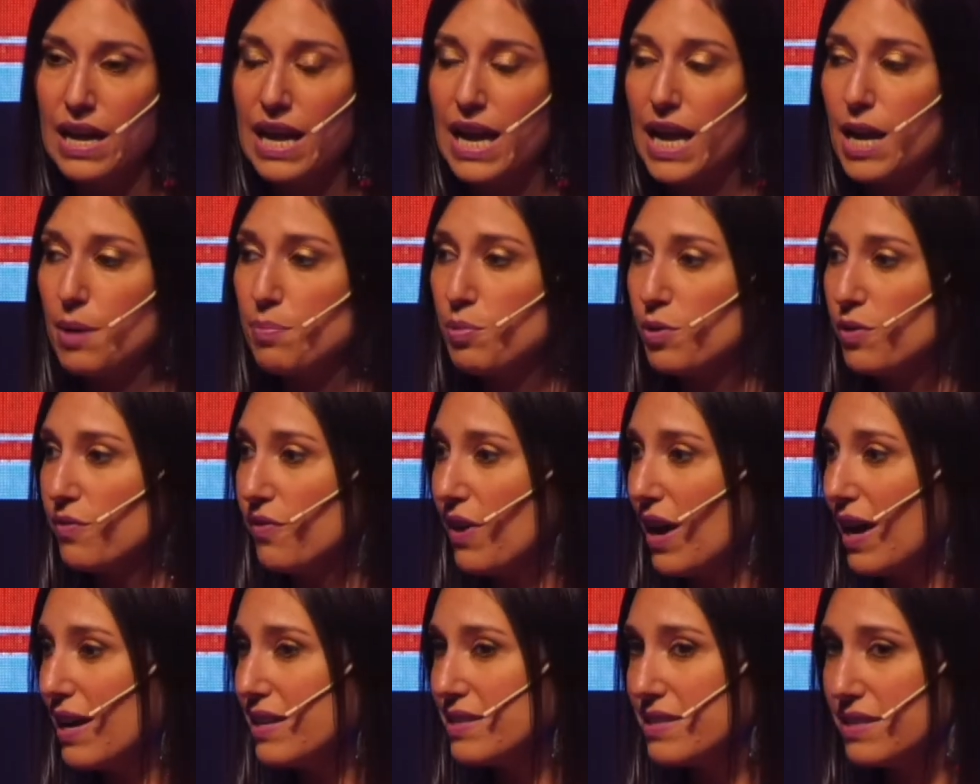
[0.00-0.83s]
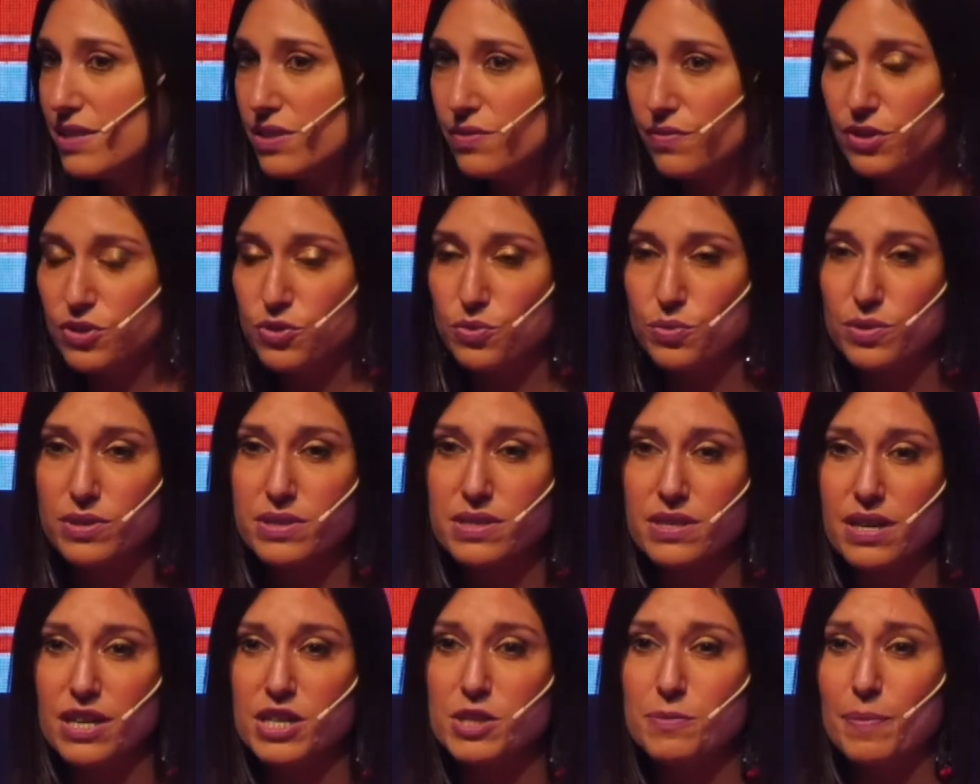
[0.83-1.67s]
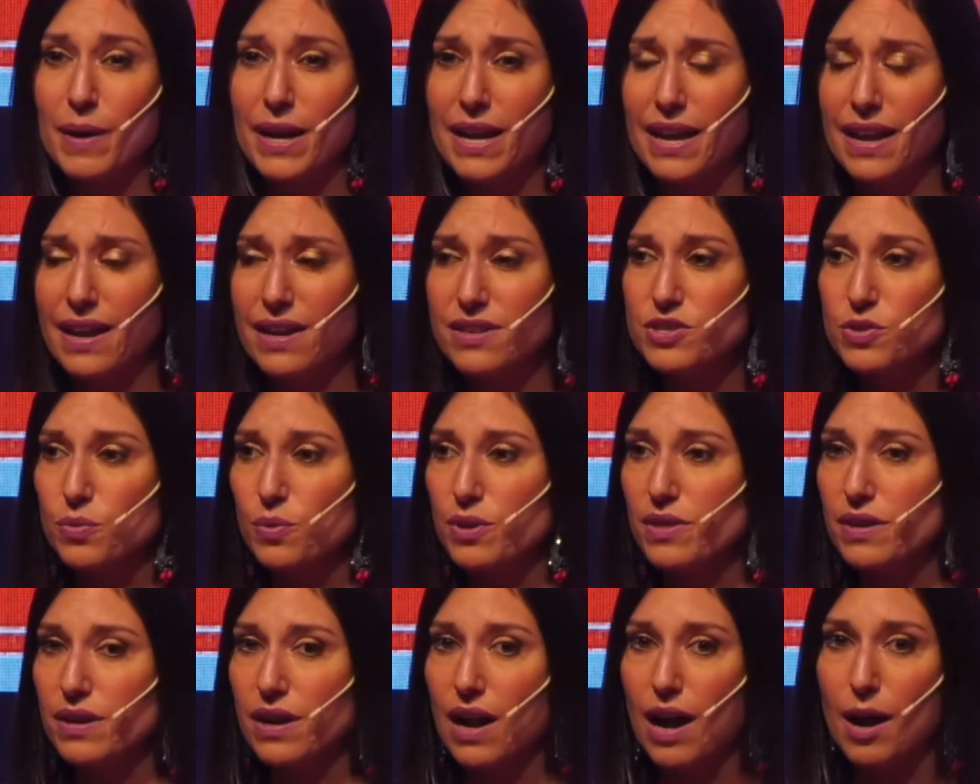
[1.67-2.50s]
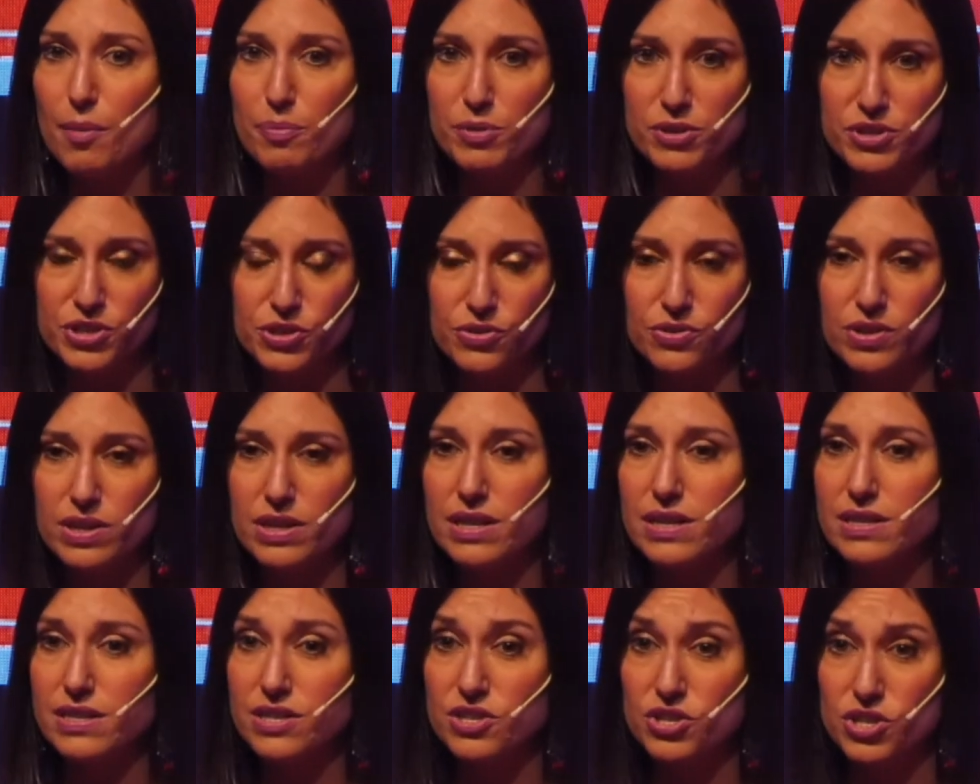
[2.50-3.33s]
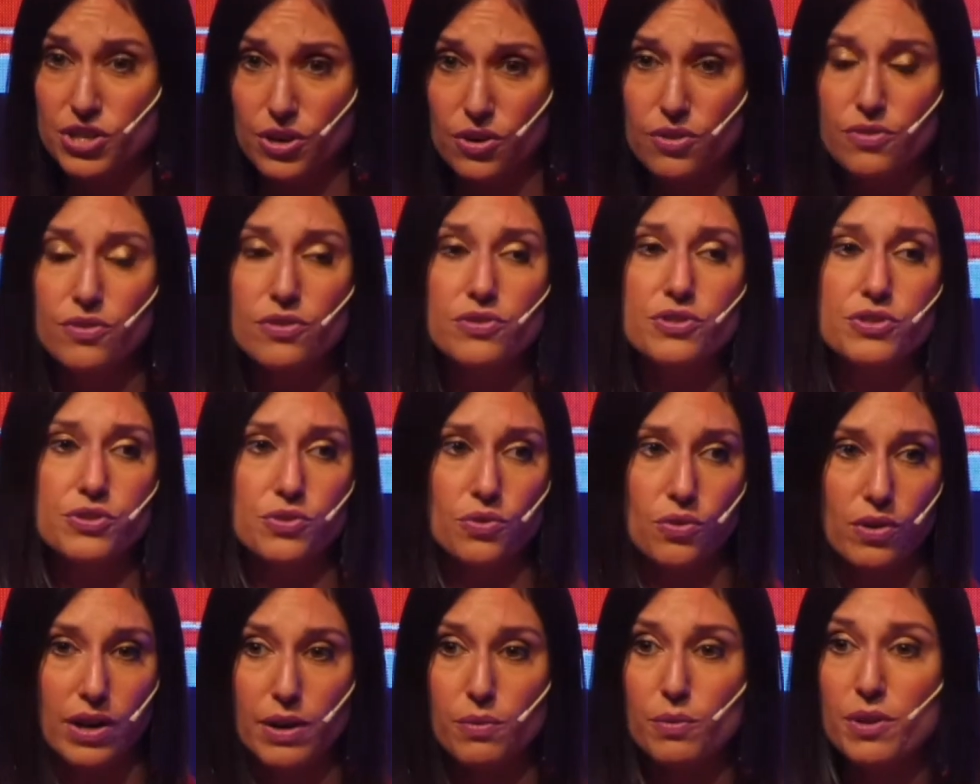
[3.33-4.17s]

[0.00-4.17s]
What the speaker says: It provides individuals touched by cancer with an opportunity to share their story,